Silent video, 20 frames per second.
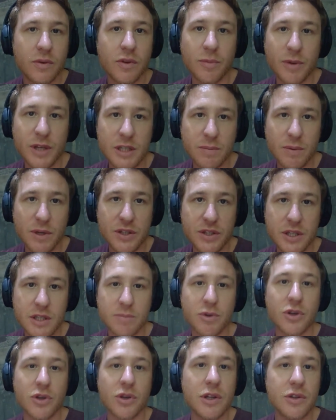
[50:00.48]
the best places,
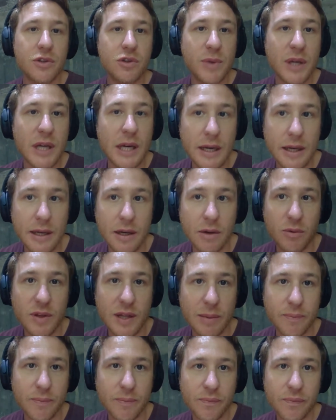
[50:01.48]
but you need to be clear with
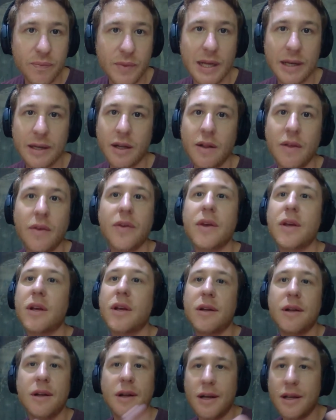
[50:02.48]
them. Like,
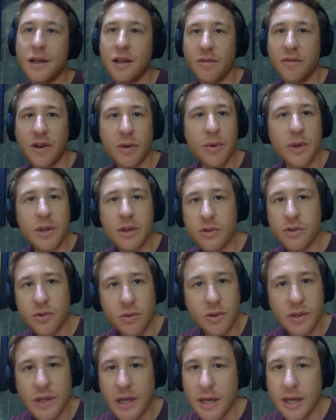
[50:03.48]
if I read a
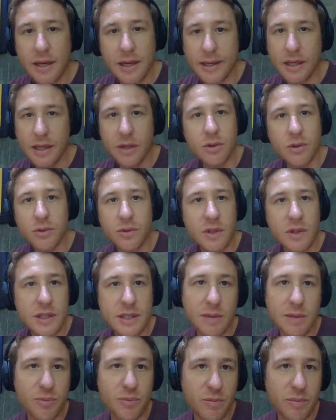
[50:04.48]
tour guide, I can go to
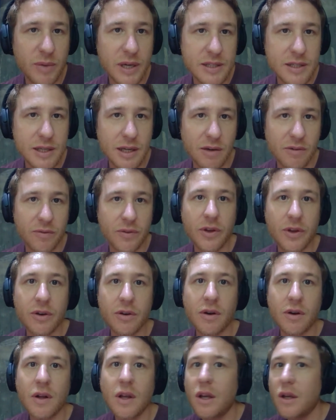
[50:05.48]
the temple myself. No,
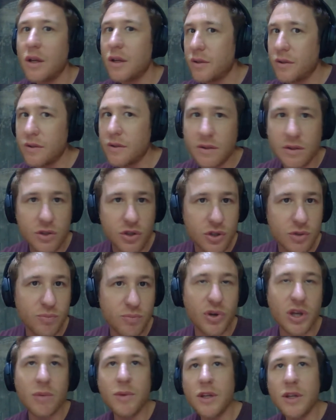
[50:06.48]
no,
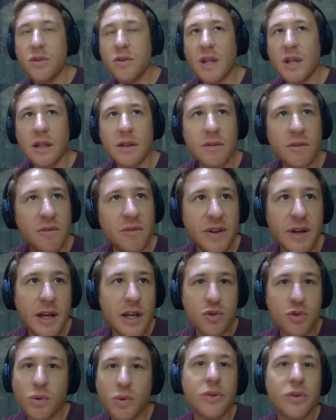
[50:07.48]
bring me to that village
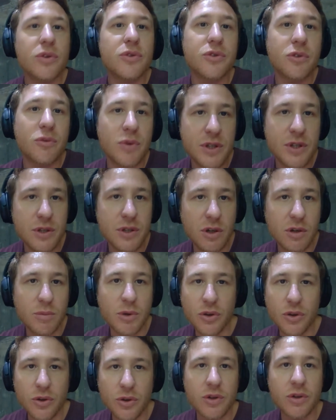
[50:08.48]
where no tourists go, but
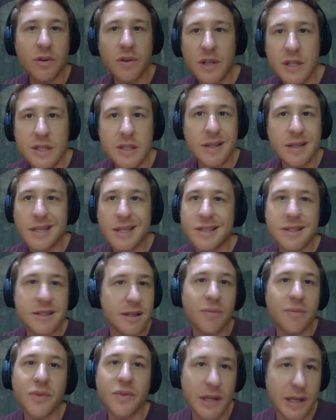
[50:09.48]
you know there's
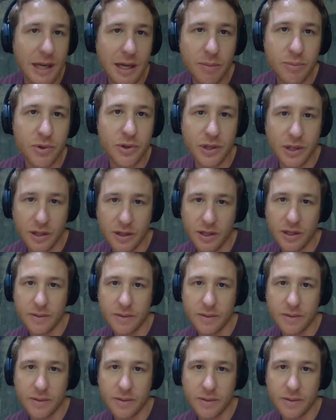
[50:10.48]
something happening there.